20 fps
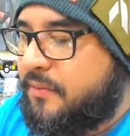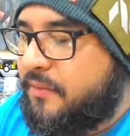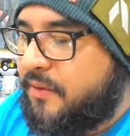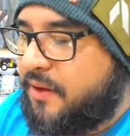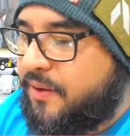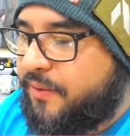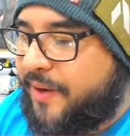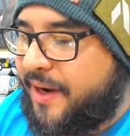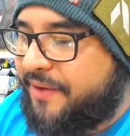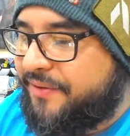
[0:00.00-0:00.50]

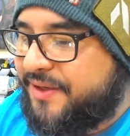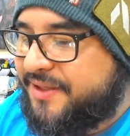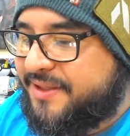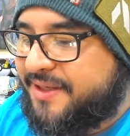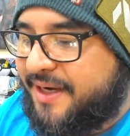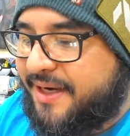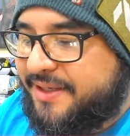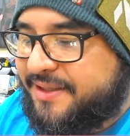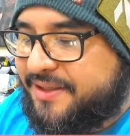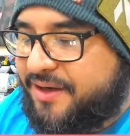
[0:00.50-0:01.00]
Wow, this
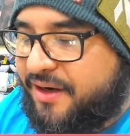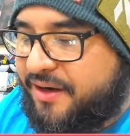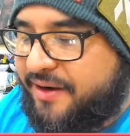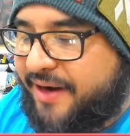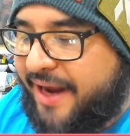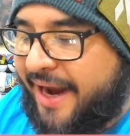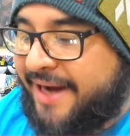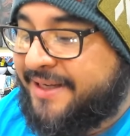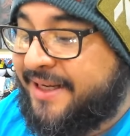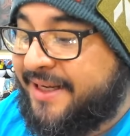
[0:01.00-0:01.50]
side's got
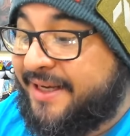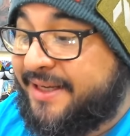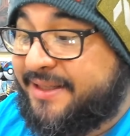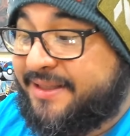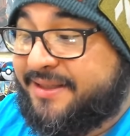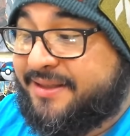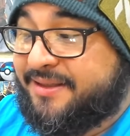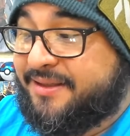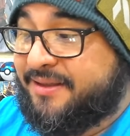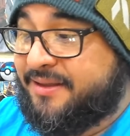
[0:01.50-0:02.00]
eight
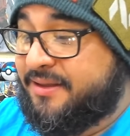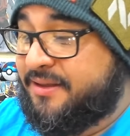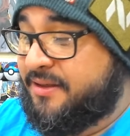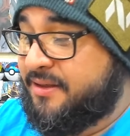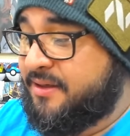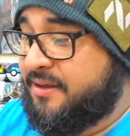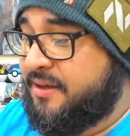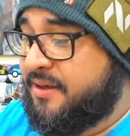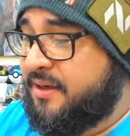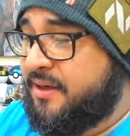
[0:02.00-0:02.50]
hits.
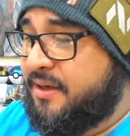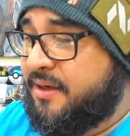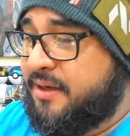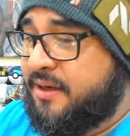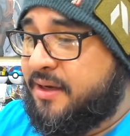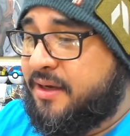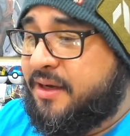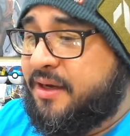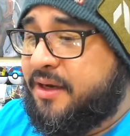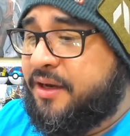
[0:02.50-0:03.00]

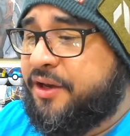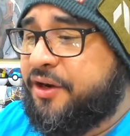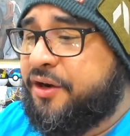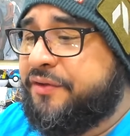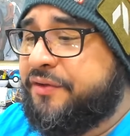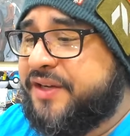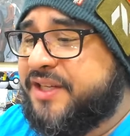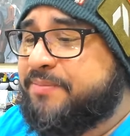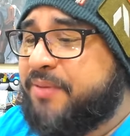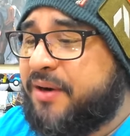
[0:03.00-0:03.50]
You know,
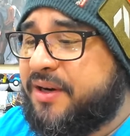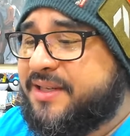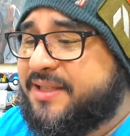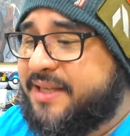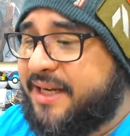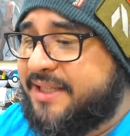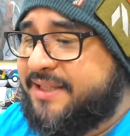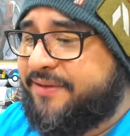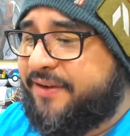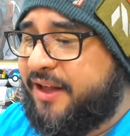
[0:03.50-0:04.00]
this box
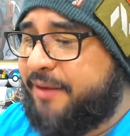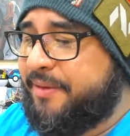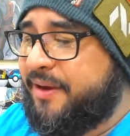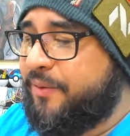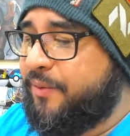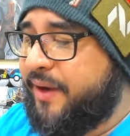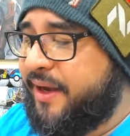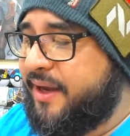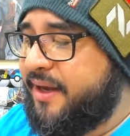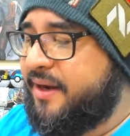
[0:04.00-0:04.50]
does feel a bit
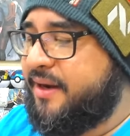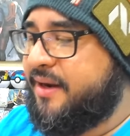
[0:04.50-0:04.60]
weird.